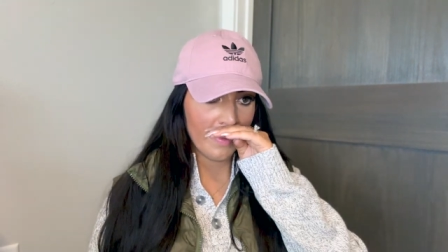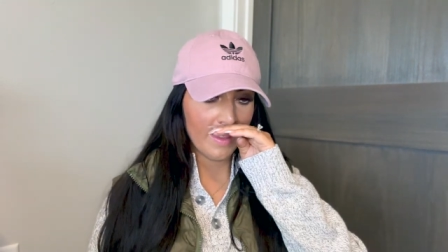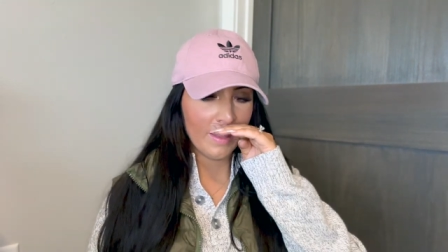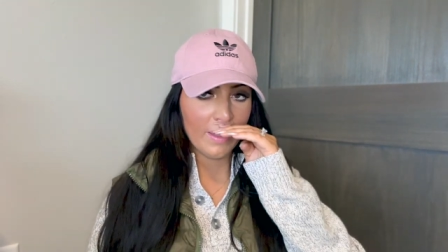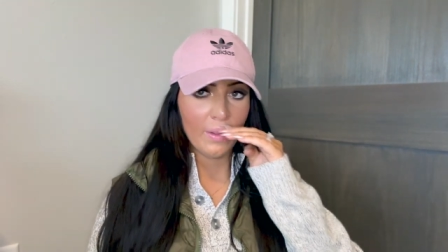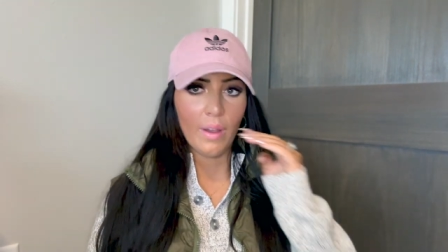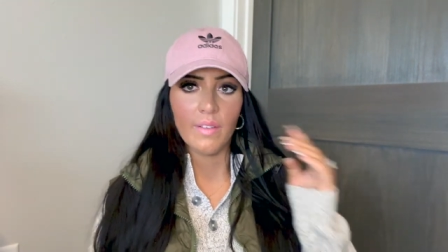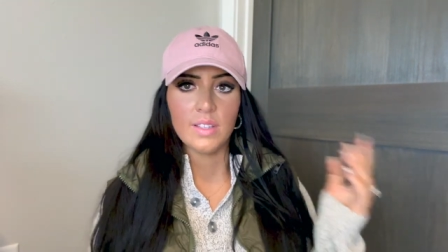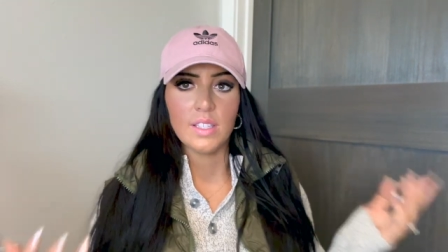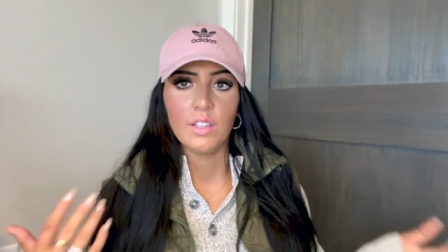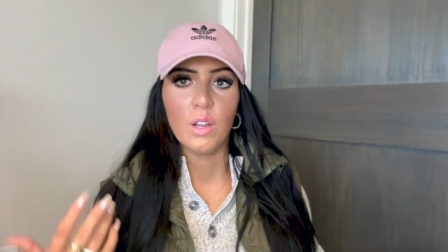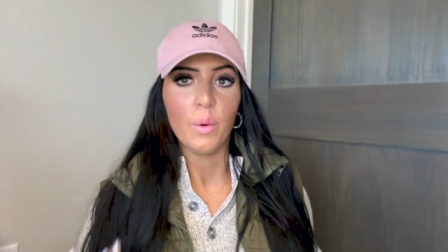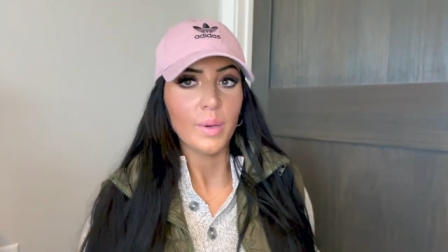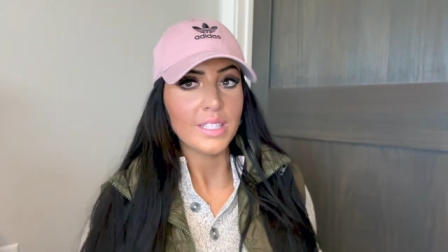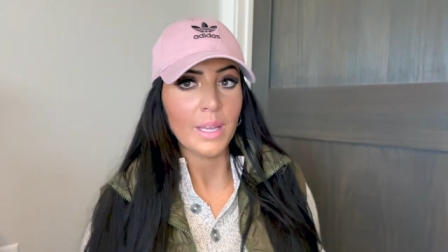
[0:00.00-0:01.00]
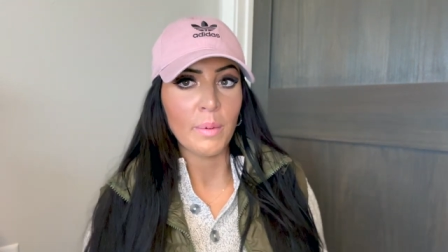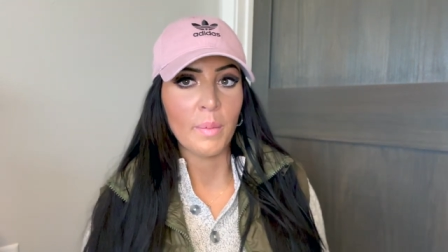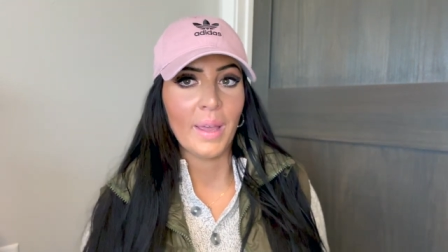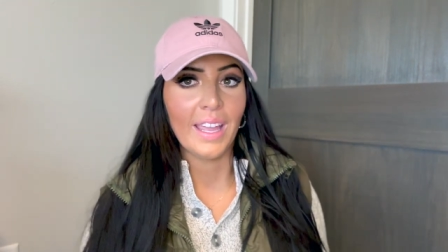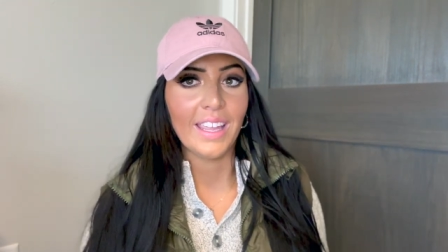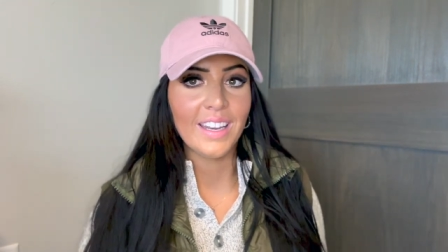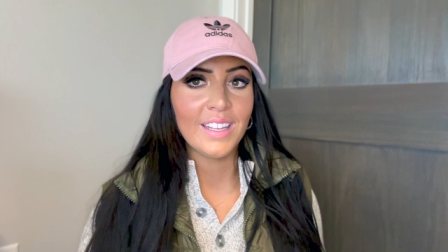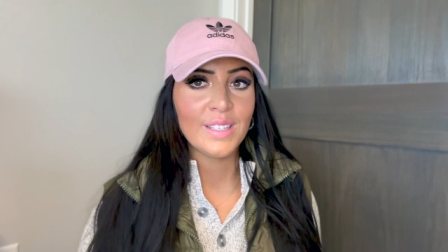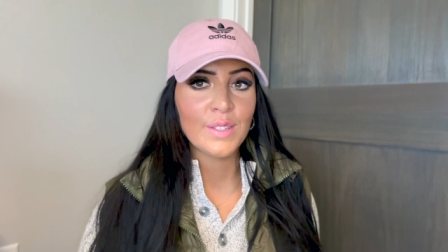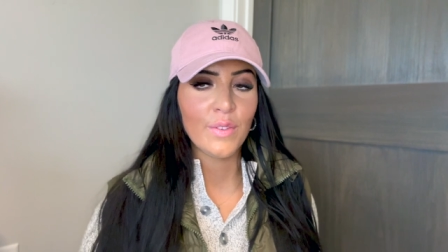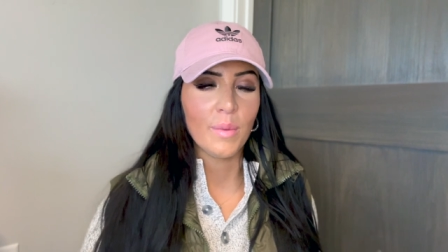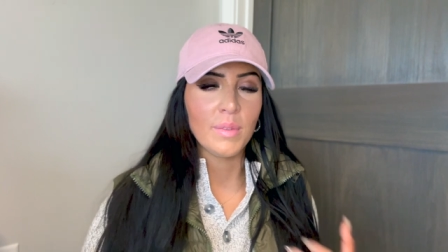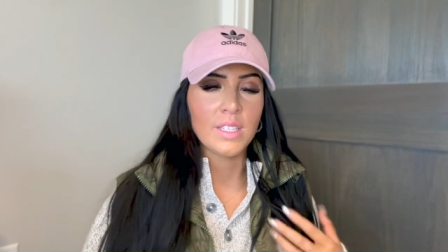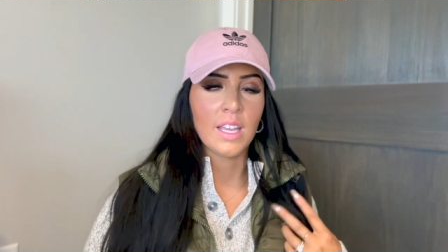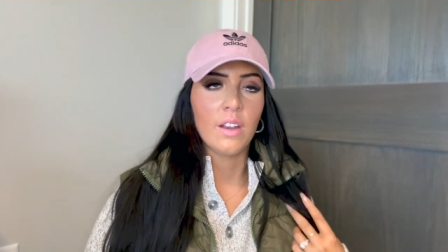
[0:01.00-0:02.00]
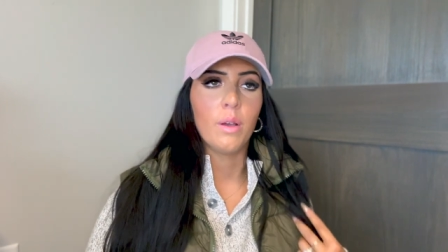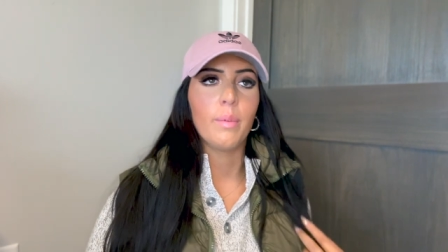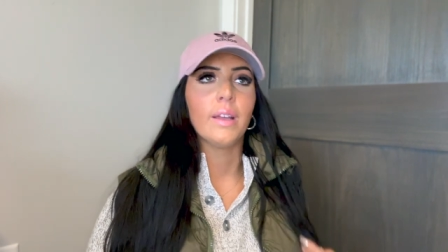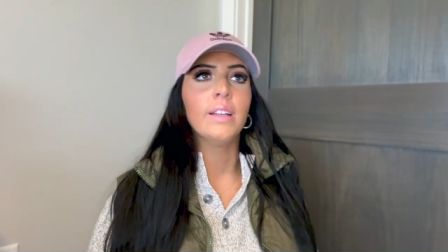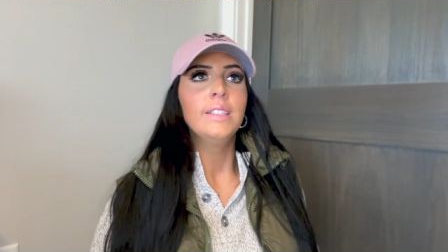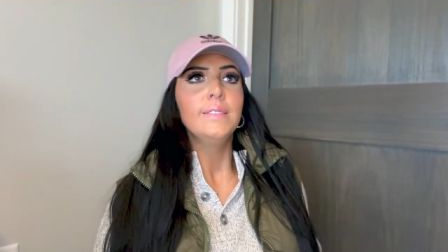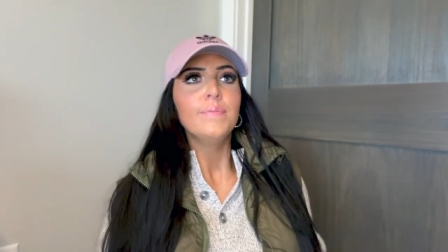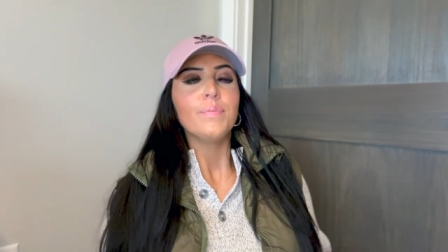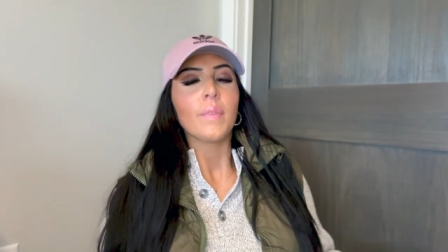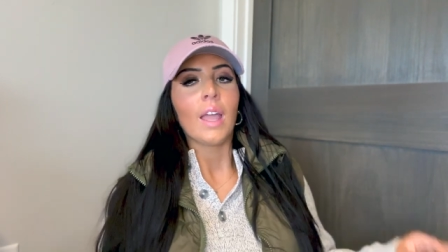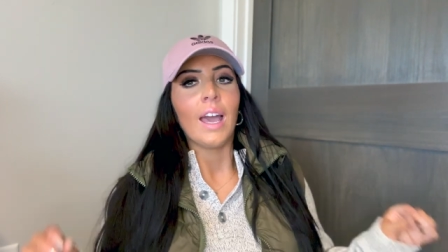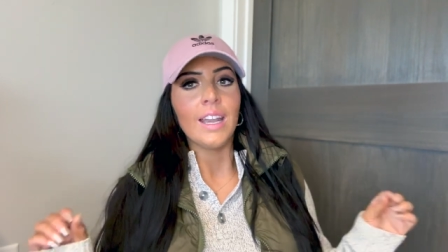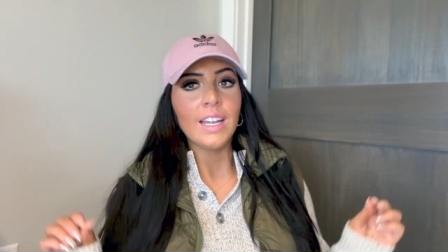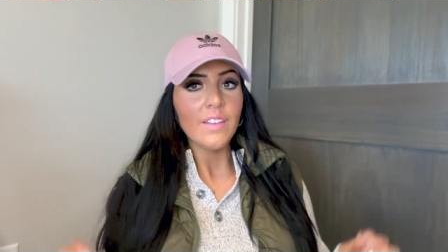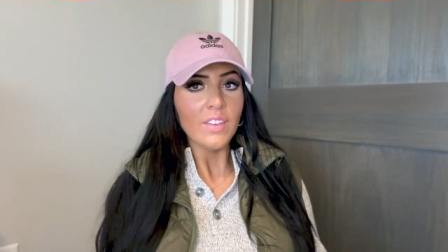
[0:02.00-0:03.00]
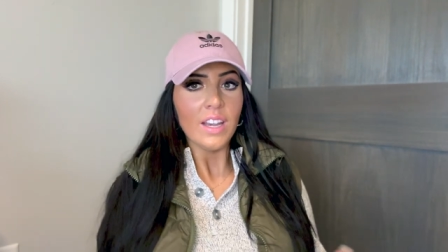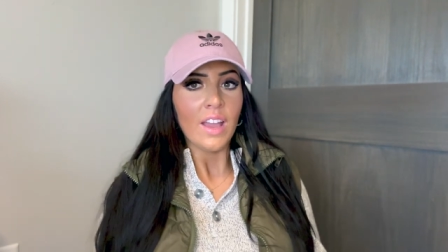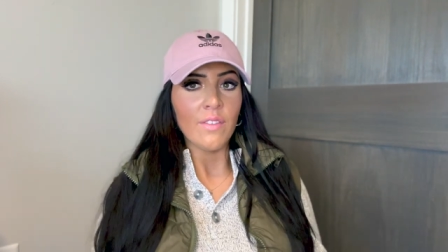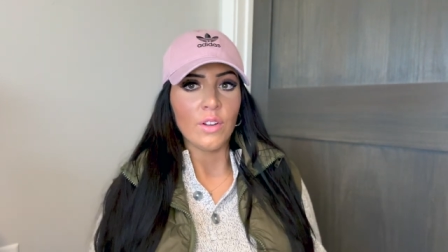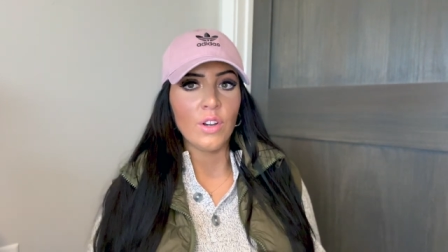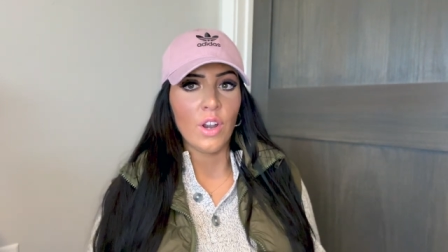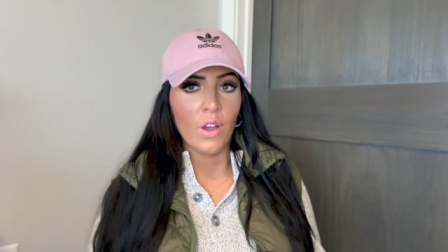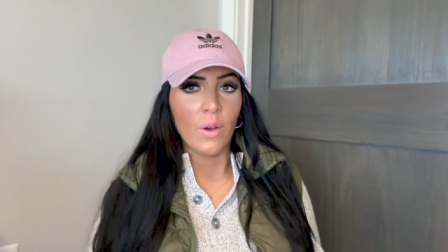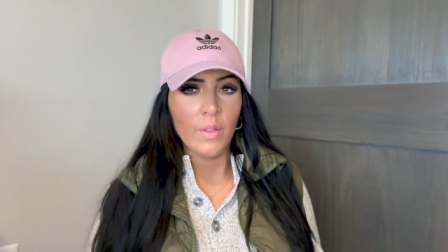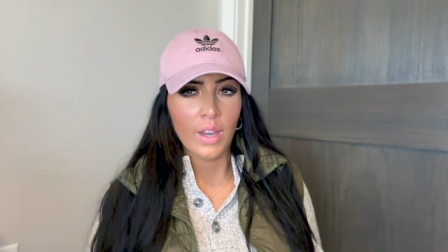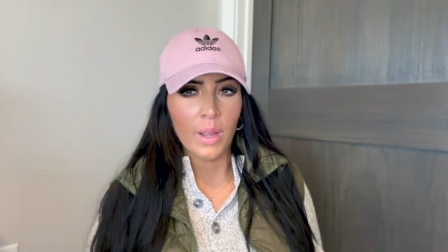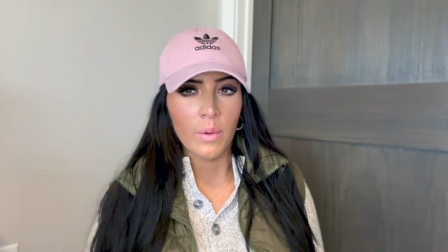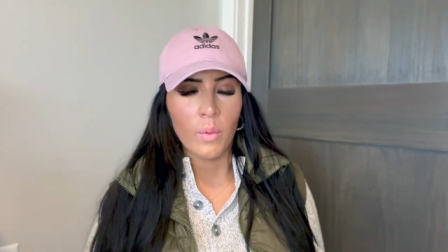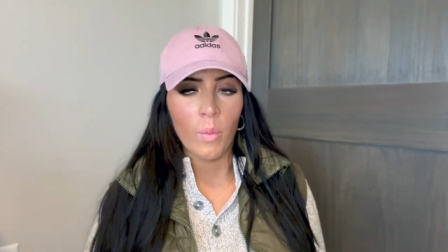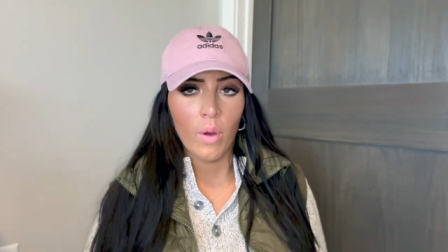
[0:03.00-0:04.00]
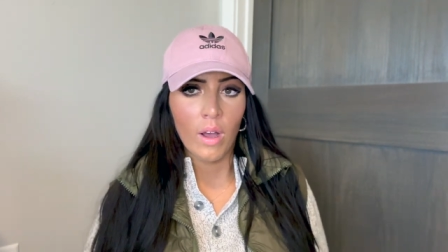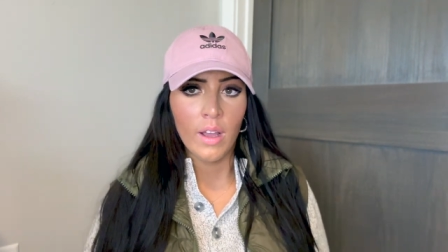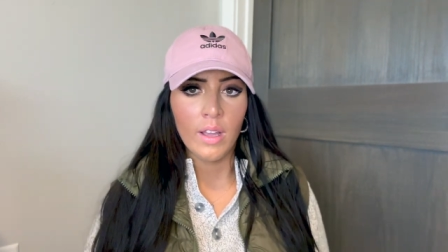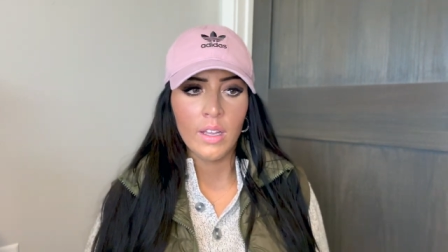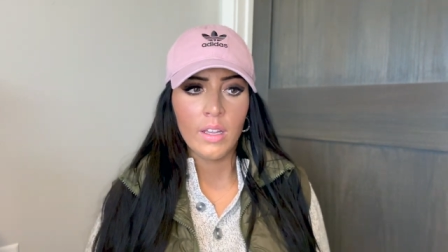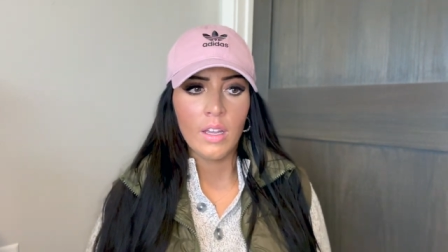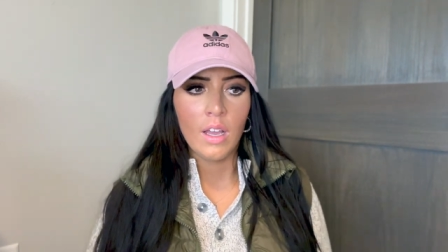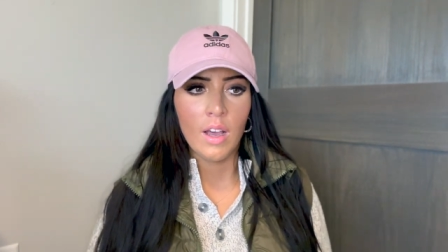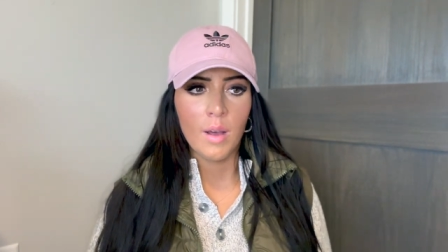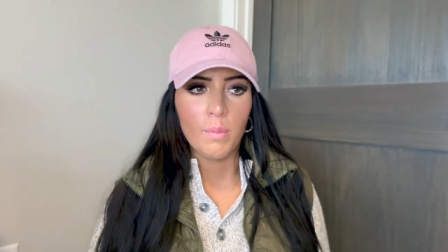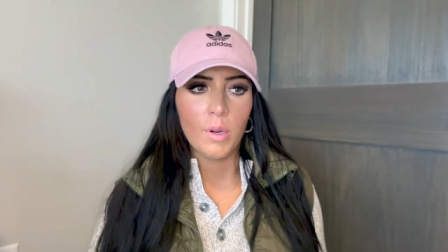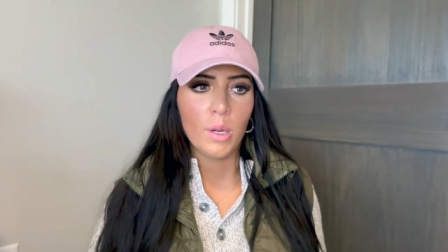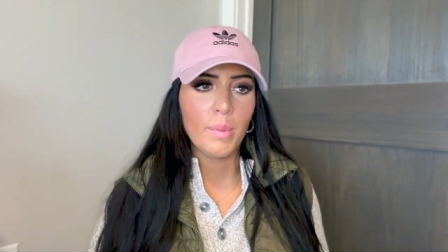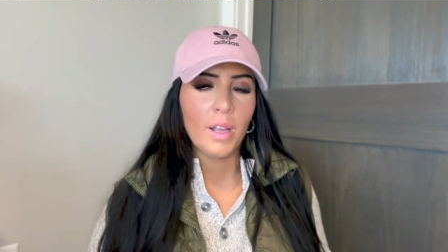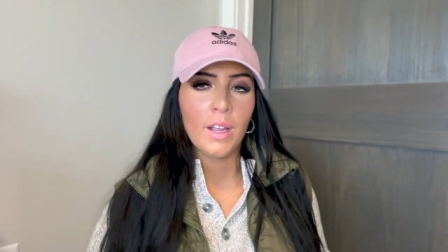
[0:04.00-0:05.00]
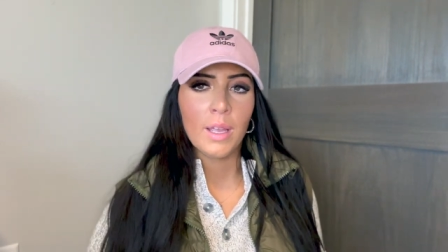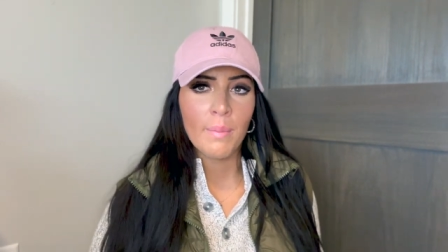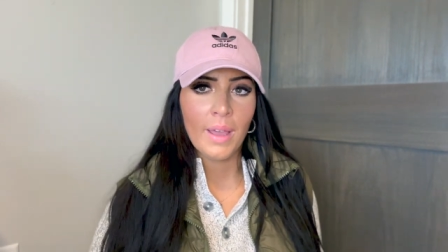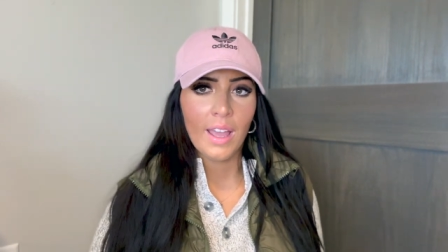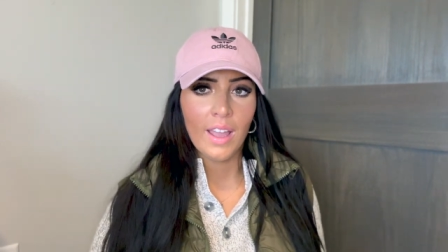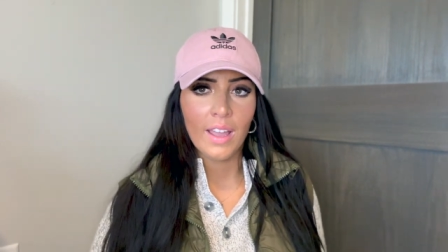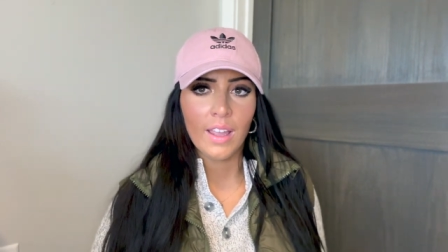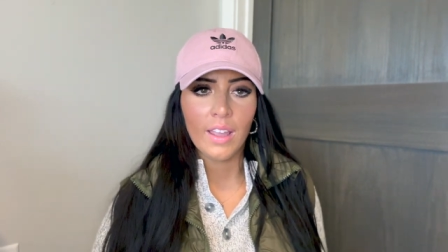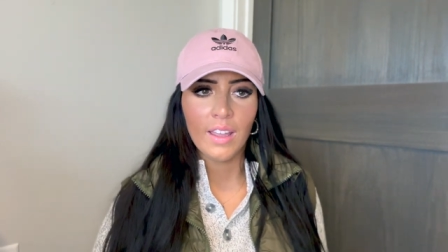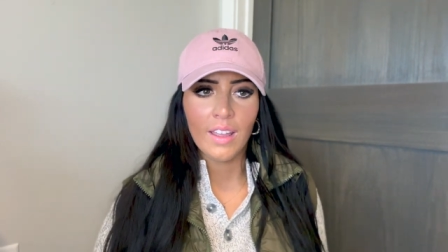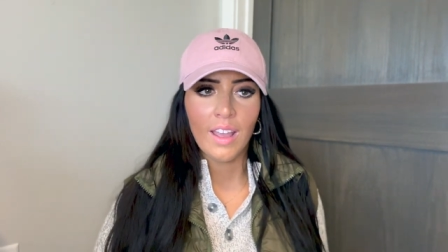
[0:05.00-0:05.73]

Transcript: you obviously know what type of bag it is from the title, but I didn't even ever know that I would want a Burberry bag.